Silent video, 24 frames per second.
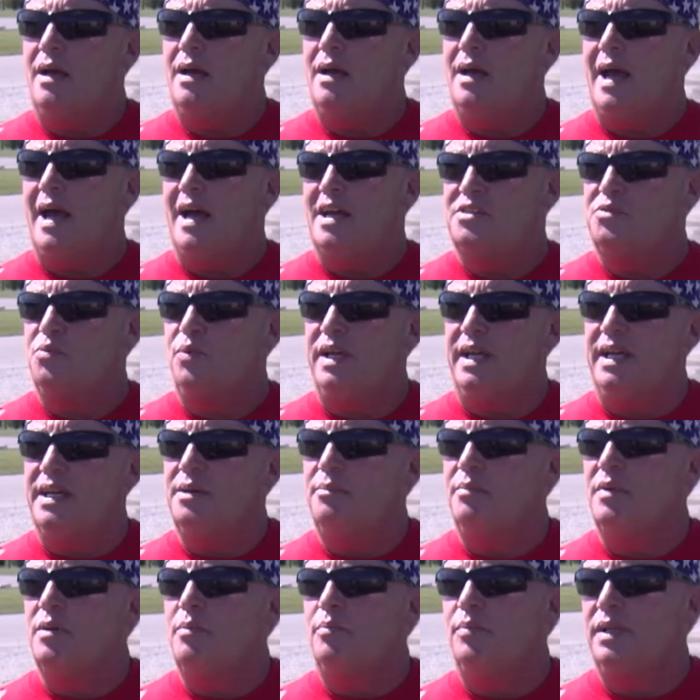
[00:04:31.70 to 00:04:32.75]
As we get
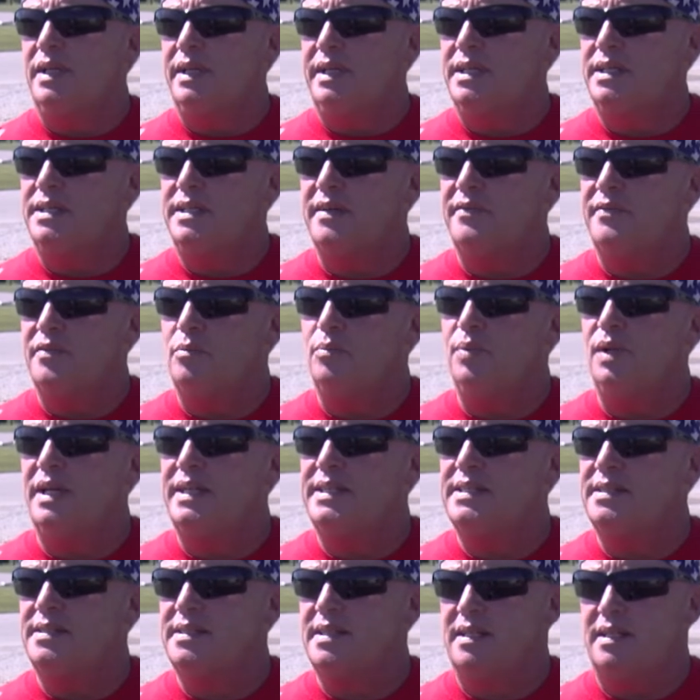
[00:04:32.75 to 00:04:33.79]
them completed different
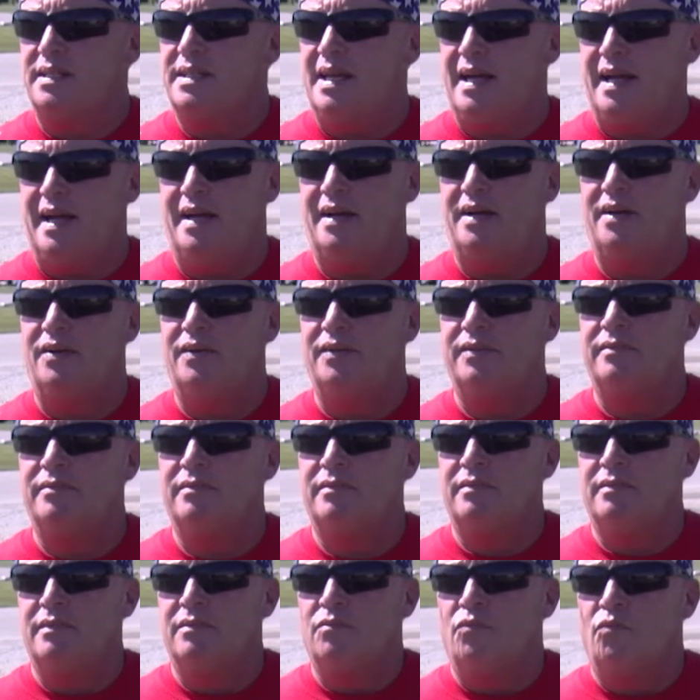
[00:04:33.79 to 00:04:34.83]
places in town,
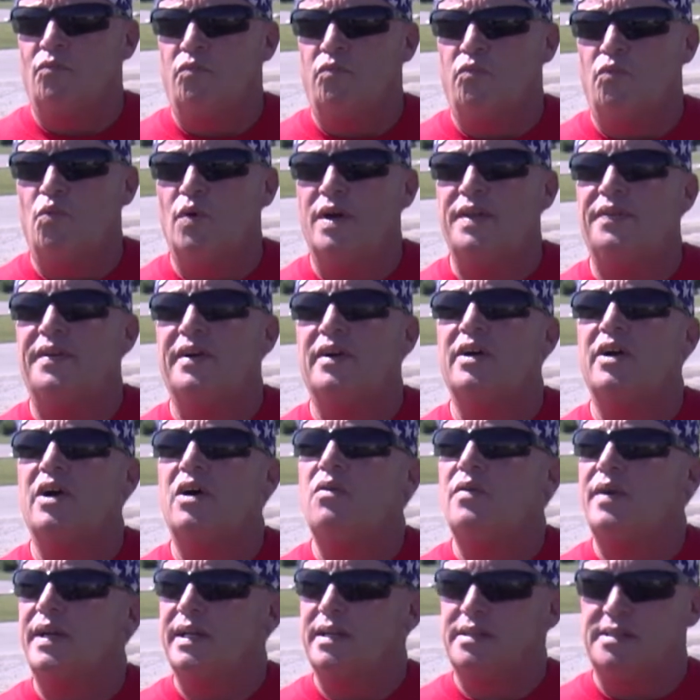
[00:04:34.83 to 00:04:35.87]
when they're
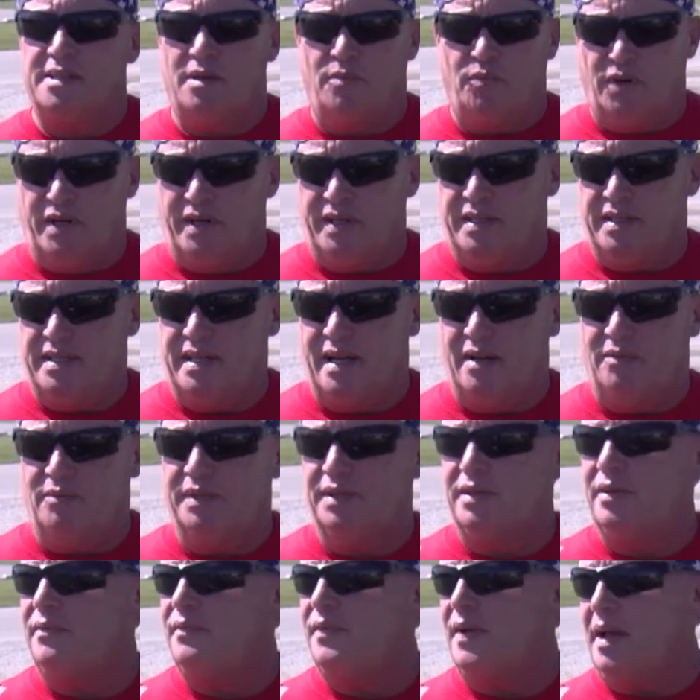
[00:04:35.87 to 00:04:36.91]
going somewhere in town
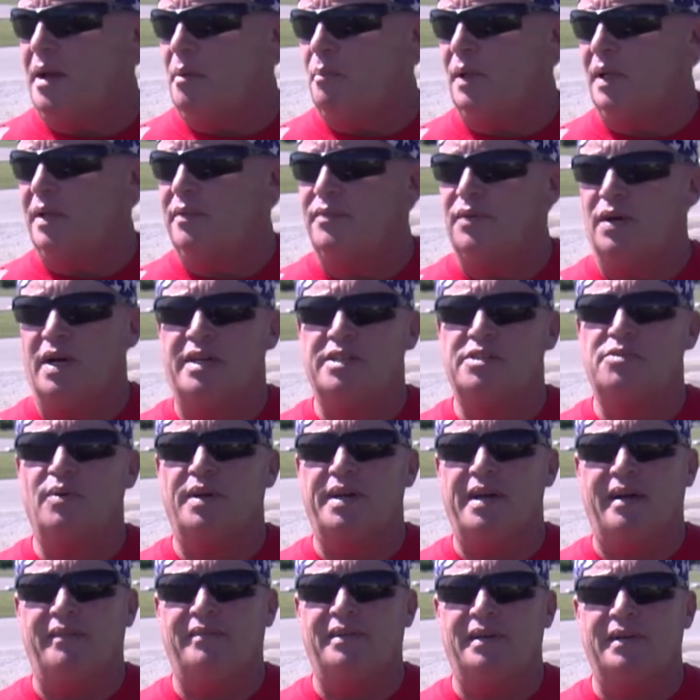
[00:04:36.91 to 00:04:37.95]
with their family, friends,
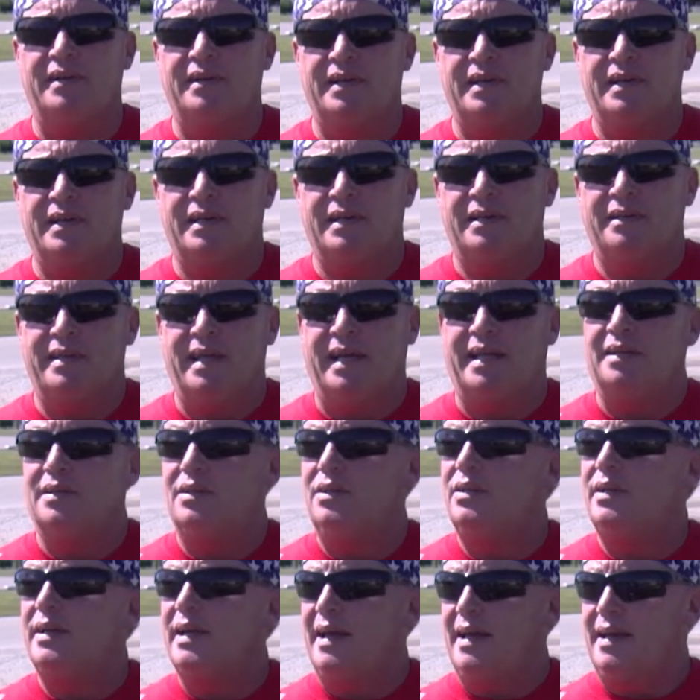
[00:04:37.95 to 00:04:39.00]
whatever, they can
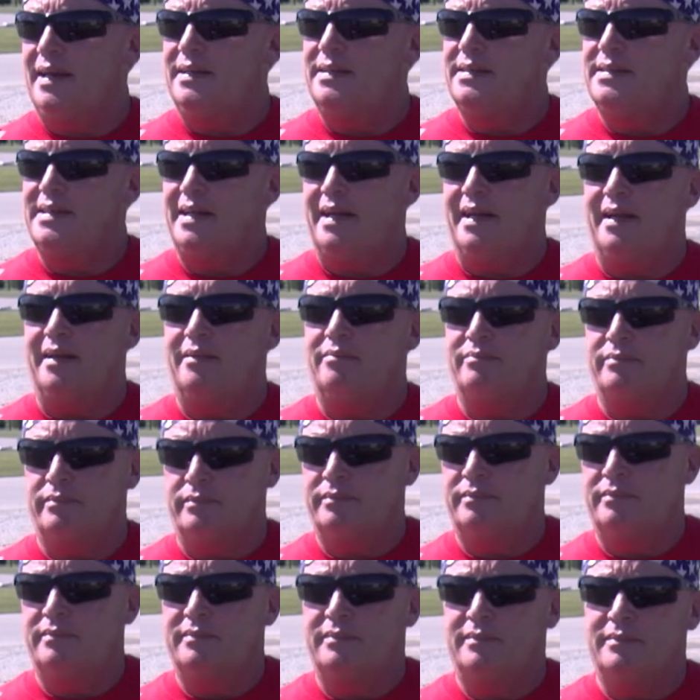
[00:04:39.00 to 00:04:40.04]
look at it and say,
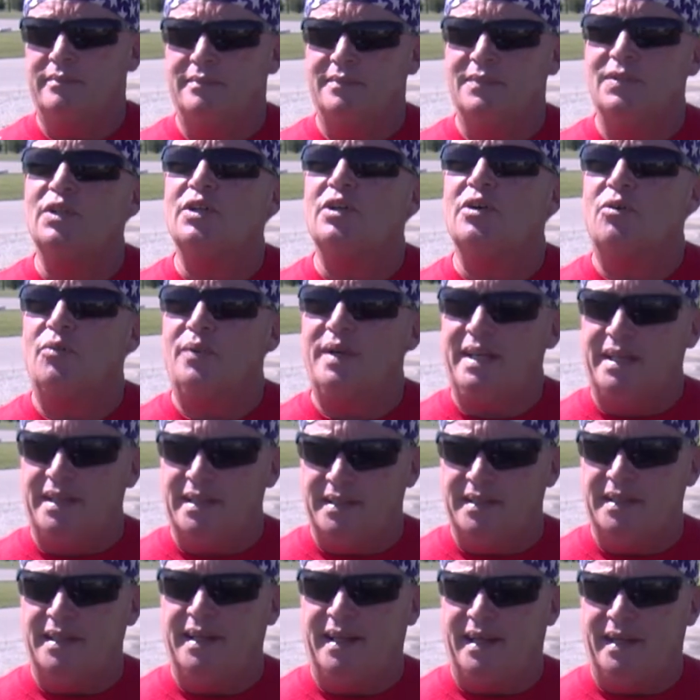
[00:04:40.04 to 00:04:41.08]
look what we
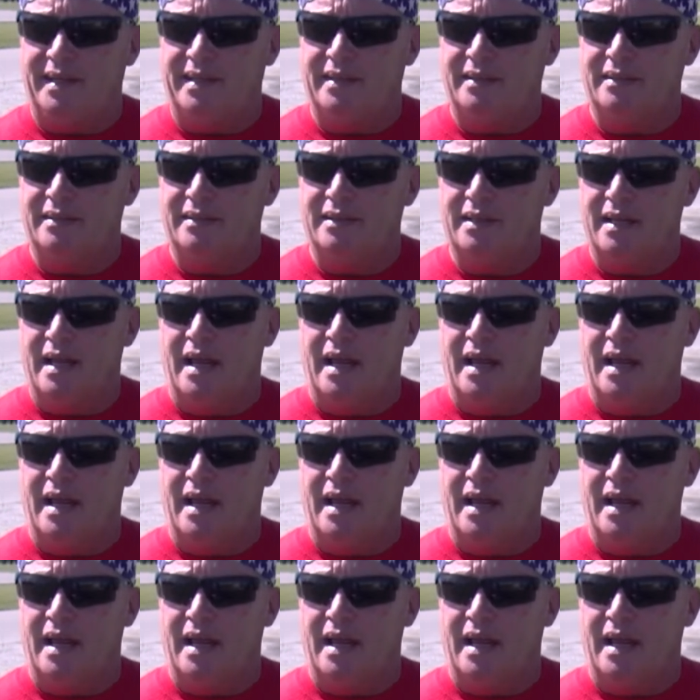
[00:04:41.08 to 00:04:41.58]
did today.